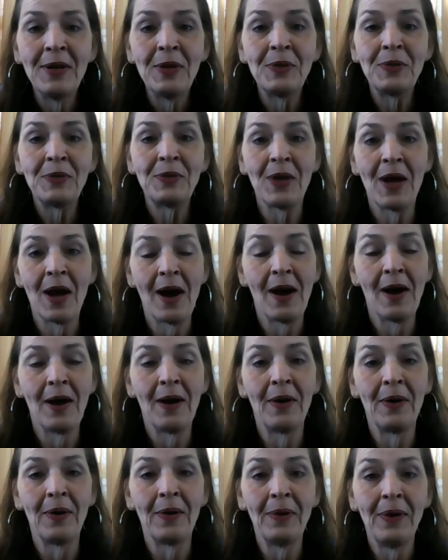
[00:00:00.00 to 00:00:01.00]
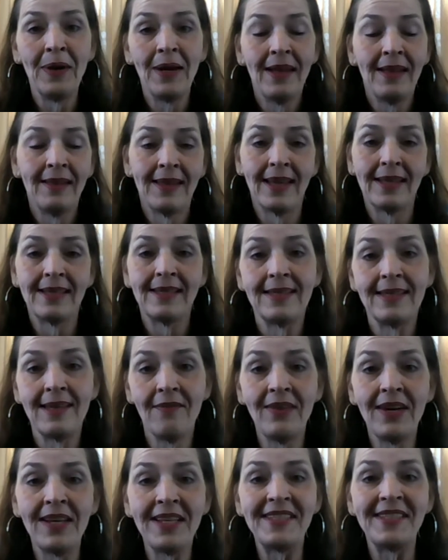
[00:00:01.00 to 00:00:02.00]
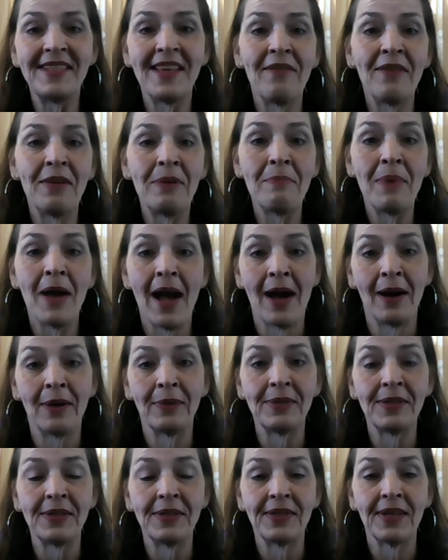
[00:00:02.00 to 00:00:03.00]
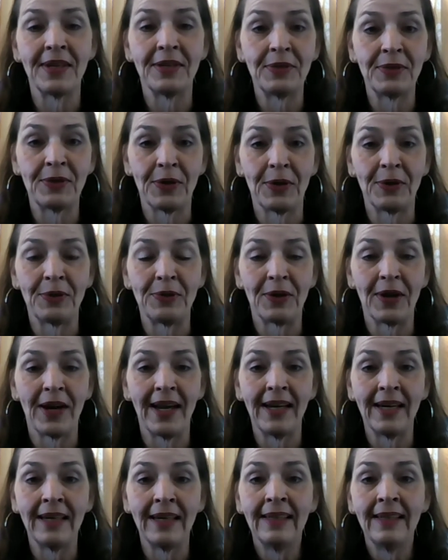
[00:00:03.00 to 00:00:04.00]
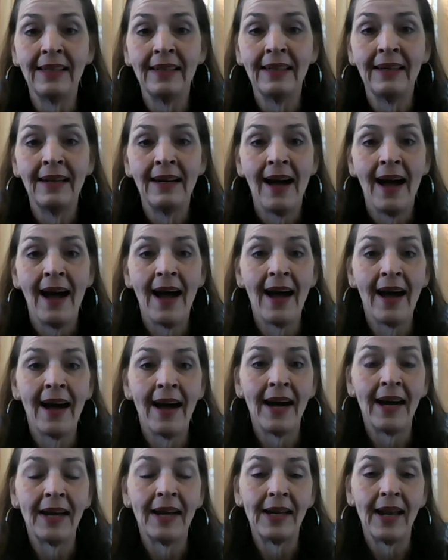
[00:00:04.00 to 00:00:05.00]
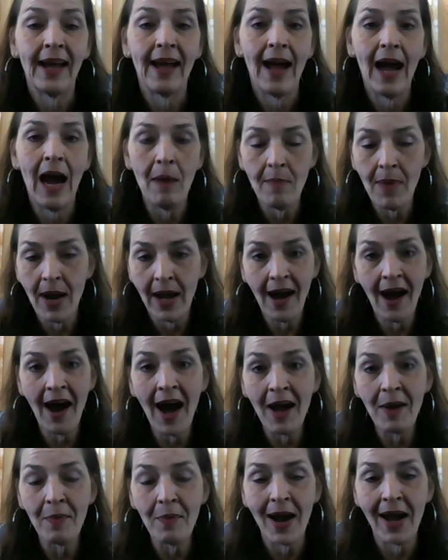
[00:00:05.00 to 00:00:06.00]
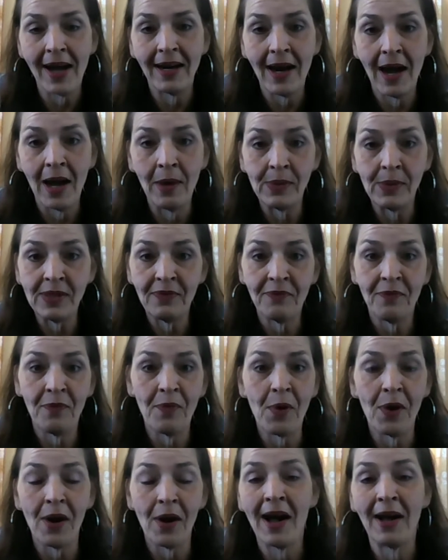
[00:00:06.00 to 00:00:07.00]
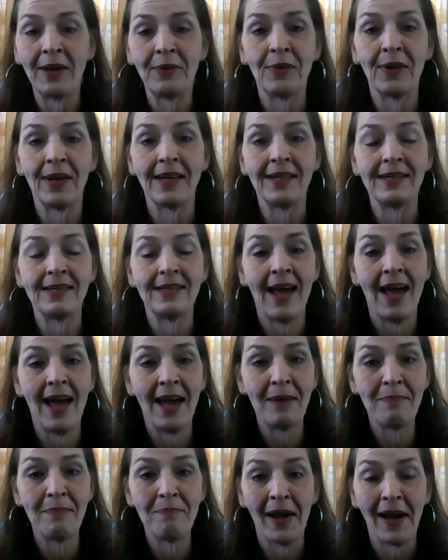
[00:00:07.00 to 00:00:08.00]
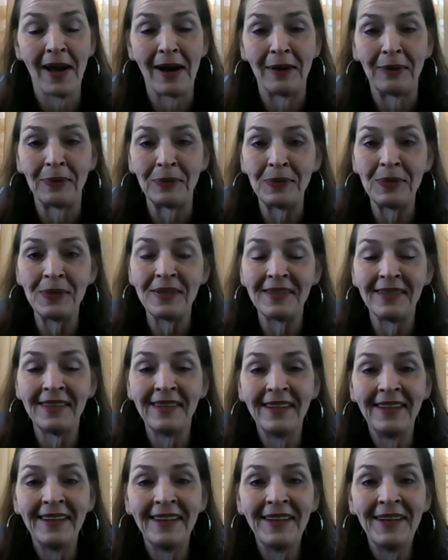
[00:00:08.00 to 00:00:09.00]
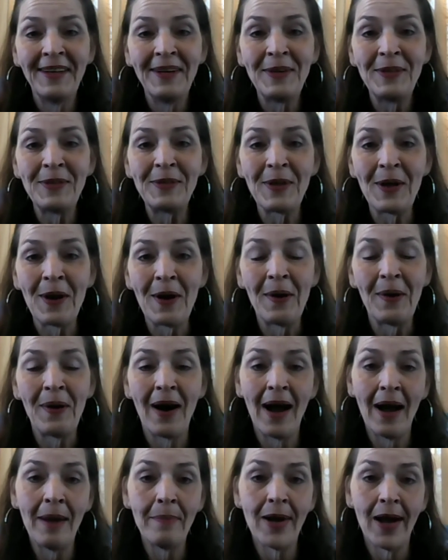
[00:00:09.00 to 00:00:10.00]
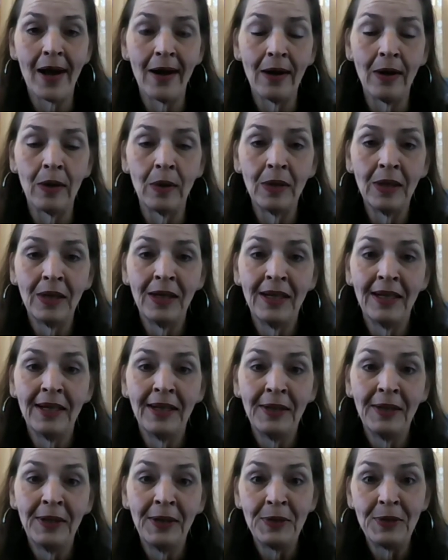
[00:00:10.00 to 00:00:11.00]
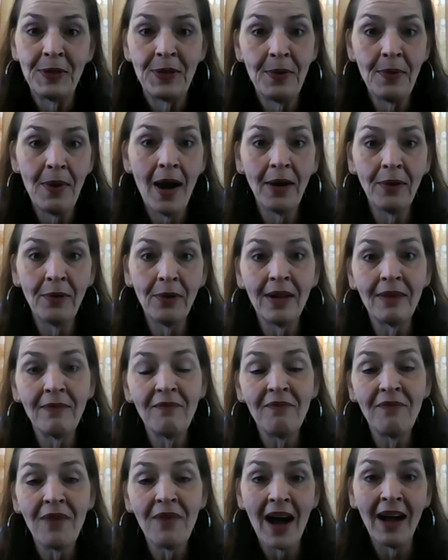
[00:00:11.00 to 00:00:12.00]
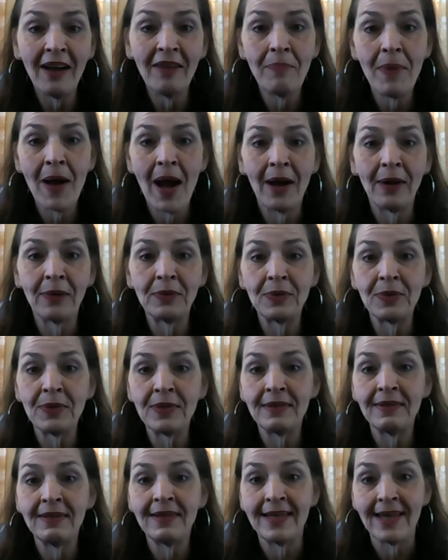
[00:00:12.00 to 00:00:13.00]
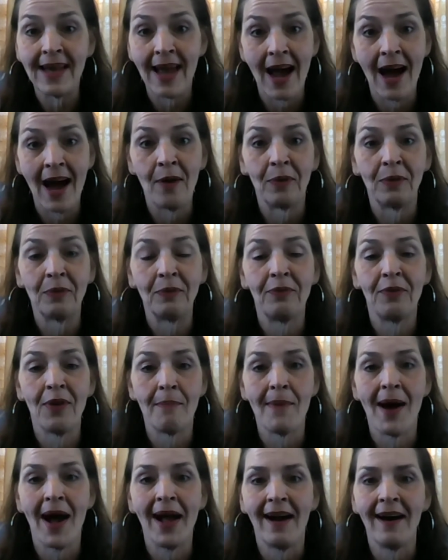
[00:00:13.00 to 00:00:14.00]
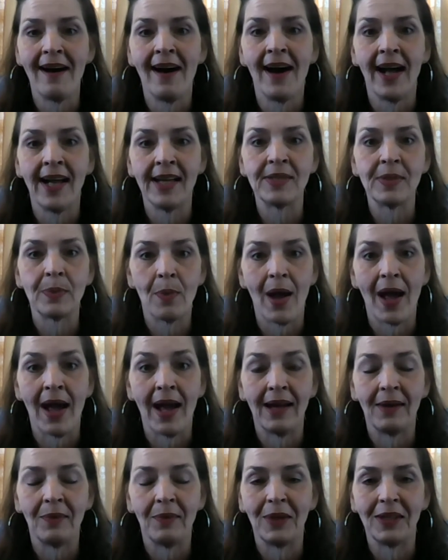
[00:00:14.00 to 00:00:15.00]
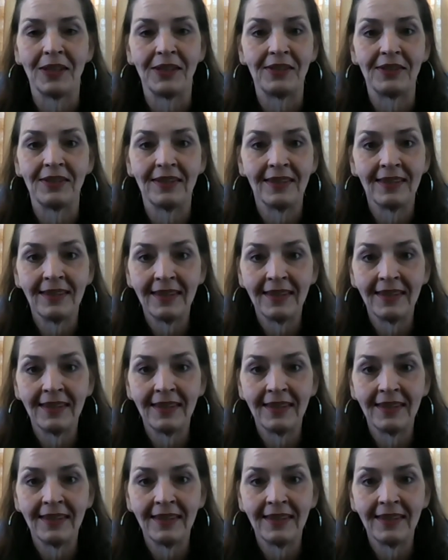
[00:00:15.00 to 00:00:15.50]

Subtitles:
So that's 77 pounds since surgery. And at my high weight, I was 410 pounds. So I'm now 205 pounds down from my highest weight, which